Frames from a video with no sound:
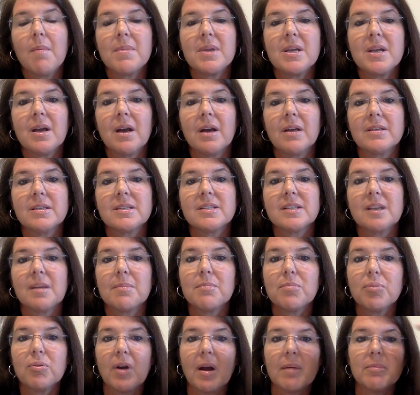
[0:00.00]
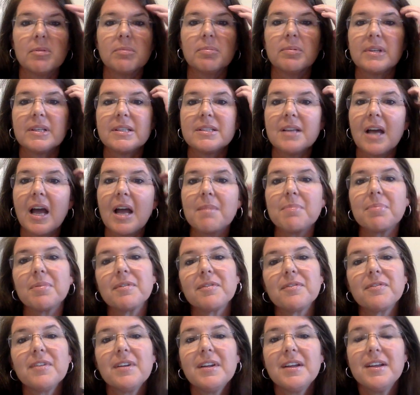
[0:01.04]
me on some probably type
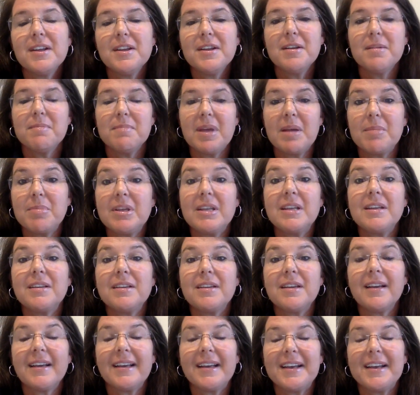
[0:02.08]
of maybe